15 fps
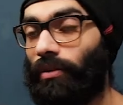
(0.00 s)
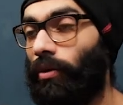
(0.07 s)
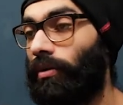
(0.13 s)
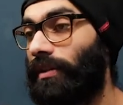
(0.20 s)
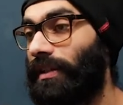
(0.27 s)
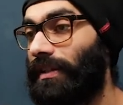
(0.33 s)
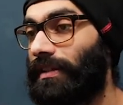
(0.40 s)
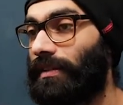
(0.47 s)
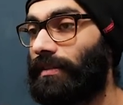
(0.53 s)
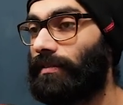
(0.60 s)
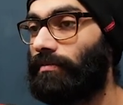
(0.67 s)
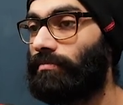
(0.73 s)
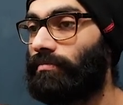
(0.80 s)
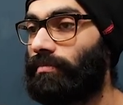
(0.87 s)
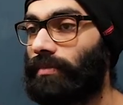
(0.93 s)
all these
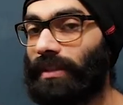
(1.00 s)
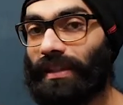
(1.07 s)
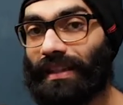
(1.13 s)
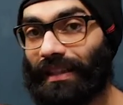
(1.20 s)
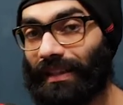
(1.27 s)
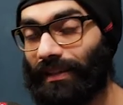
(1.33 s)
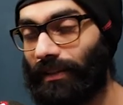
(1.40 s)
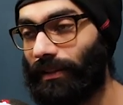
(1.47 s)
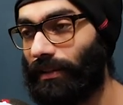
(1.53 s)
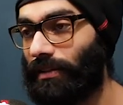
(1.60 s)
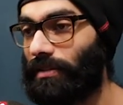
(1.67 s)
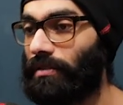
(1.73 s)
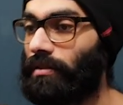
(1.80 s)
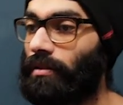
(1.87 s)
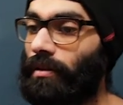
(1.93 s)
3D
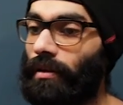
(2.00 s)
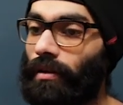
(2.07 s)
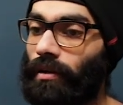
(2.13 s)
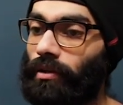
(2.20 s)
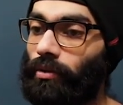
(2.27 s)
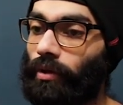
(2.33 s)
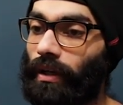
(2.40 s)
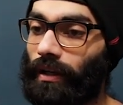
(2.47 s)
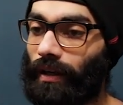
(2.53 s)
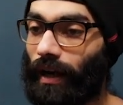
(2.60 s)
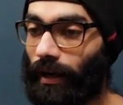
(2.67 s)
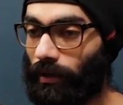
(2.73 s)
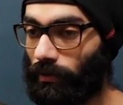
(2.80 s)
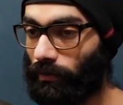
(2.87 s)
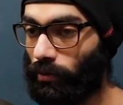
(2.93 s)
things. You can
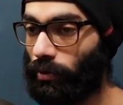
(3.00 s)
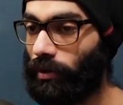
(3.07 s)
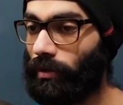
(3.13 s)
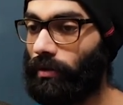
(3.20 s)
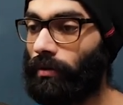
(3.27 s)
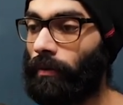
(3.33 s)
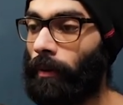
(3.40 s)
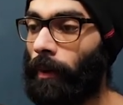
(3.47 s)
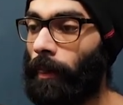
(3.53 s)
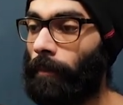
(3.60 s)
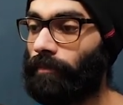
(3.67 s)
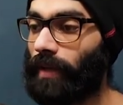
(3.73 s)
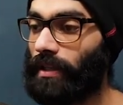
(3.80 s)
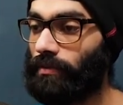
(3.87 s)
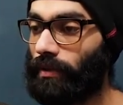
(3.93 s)
kind of do it here.
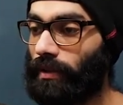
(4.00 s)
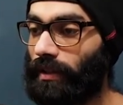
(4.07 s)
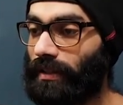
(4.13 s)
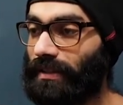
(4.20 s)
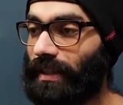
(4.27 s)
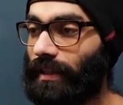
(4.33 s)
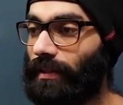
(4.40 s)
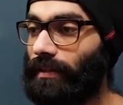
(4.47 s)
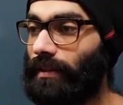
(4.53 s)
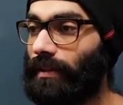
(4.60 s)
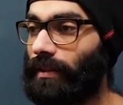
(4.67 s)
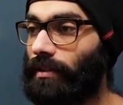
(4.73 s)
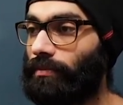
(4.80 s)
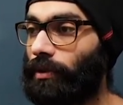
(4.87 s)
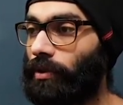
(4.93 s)
That's one thing. Second
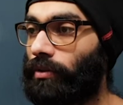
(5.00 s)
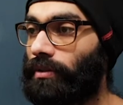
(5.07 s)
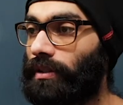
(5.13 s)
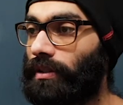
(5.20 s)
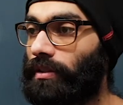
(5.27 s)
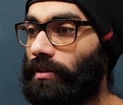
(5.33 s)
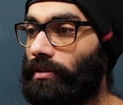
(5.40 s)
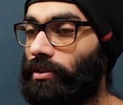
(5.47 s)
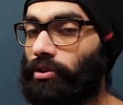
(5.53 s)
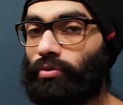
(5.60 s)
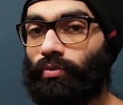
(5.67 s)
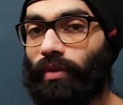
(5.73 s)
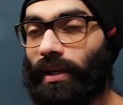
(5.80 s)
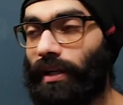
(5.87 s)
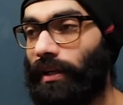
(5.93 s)
thing is, because it's just
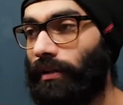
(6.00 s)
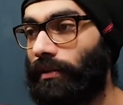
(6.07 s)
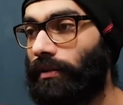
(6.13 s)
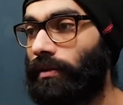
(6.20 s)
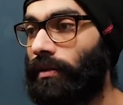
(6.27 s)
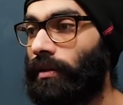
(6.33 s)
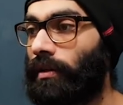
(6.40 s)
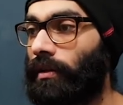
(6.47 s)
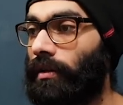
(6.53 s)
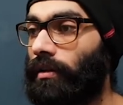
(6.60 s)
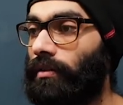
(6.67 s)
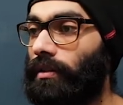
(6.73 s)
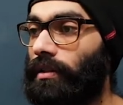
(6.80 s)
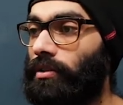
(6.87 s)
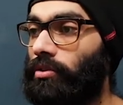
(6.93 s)
one layer,
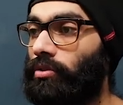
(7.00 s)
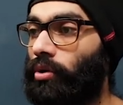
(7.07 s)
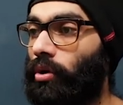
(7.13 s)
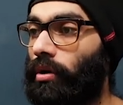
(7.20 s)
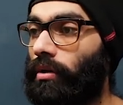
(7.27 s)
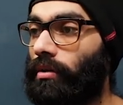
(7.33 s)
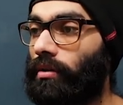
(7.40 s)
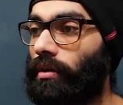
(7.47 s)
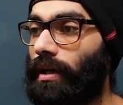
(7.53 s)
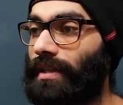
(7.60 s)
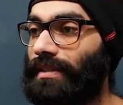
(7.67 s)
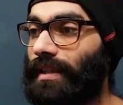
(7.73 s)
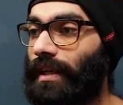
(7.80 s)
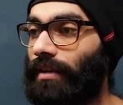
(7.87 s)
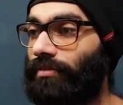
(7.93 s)
it's not
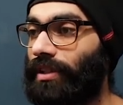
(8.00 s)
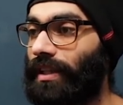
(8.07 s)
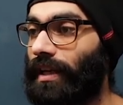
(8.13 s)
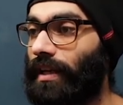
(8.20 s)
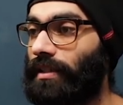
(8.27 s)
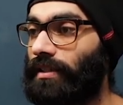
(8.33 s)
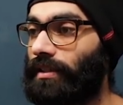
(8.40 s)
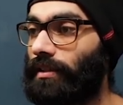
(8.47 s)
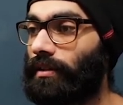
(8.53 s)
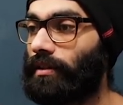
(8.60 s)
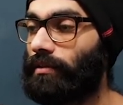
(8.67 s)
as heavy as